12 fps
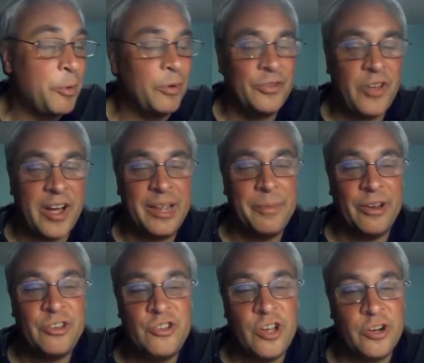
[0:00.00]
now we were talking
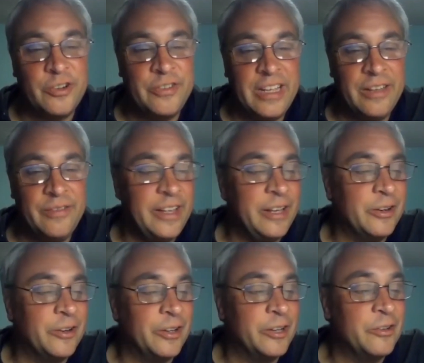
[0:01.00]
about Shudder
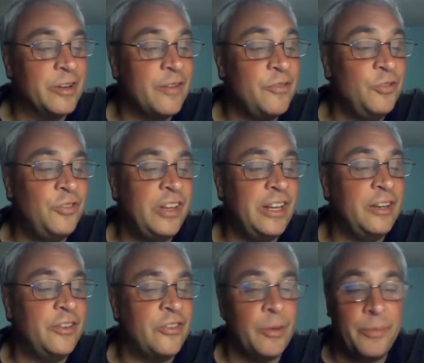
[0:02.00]
TV earlier. Have you
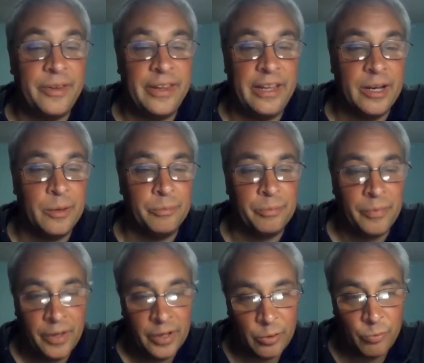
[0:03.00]
seen some of the um,
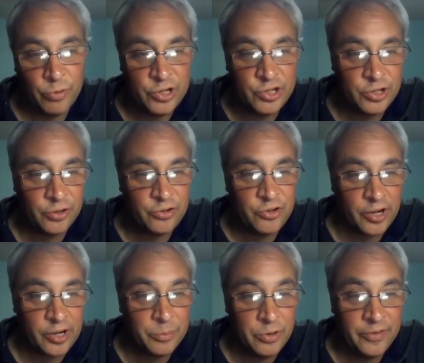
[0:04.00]
original
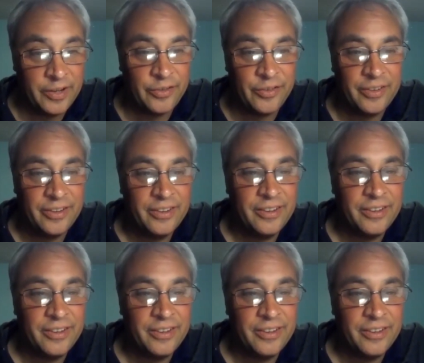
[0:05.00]
Shudder movies?